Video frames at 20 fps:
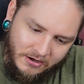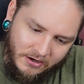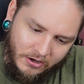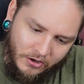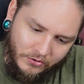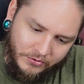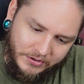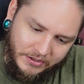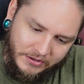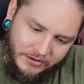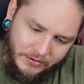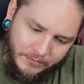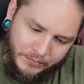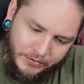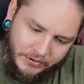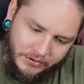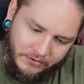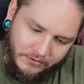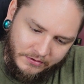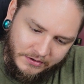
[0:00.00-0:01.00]
Only the
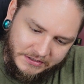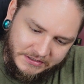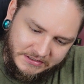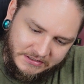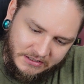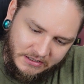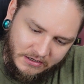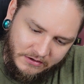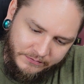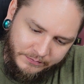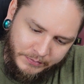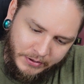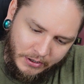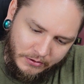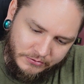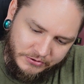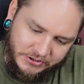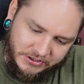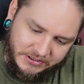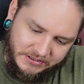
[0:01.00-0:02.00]
purest of
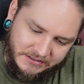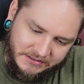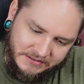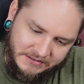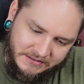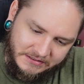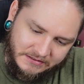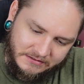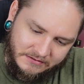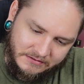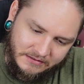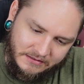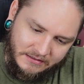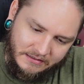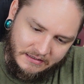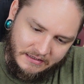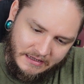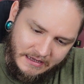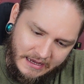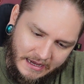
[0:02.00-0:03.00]
potions.
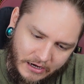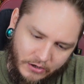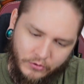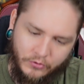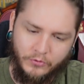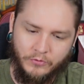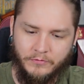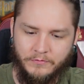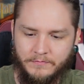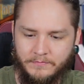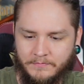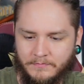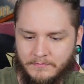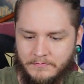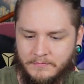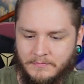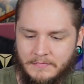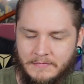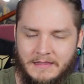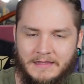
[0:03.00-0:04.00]
How cool.
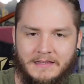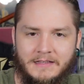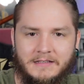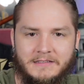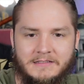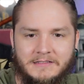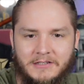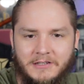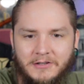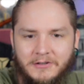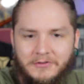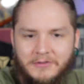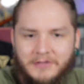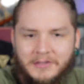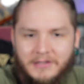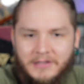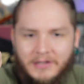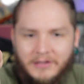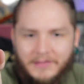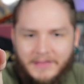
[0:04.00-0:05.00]
So
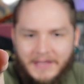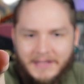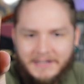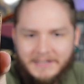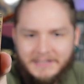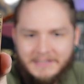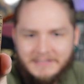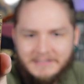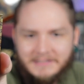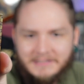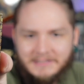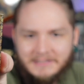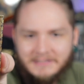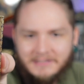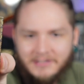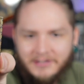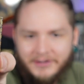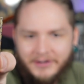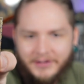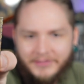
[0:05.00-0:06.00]
here that is.
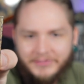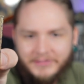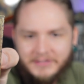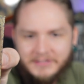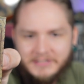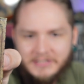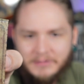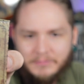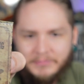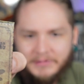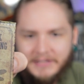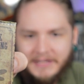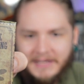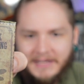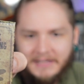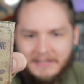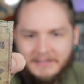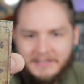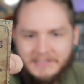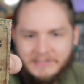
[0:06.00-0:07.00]
Authentic
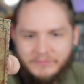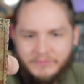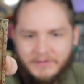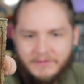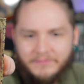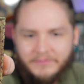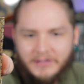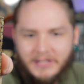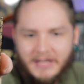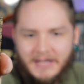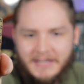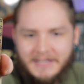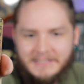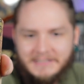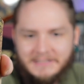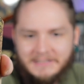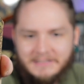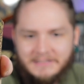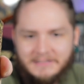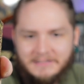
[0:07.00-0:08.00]
black lacewing
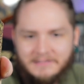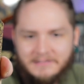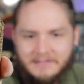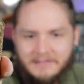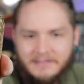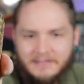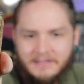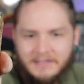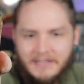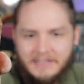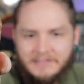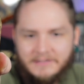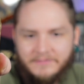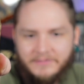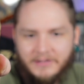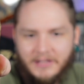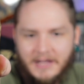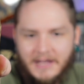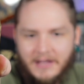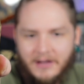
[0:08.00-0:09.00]
flies. Has a
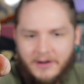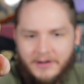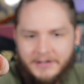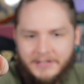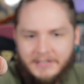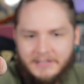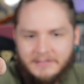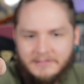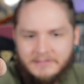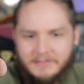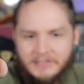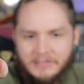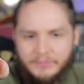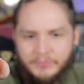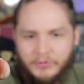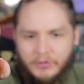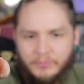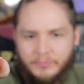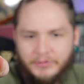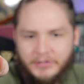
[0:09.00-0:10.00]
fly on it. It says
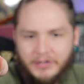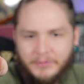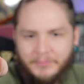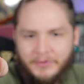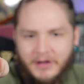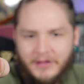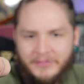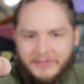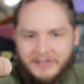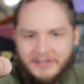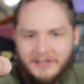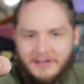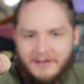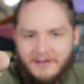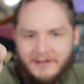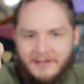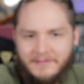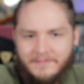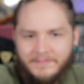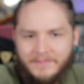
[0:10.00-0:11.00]
Pure Blood
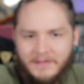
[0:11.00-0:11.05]
Apothecary.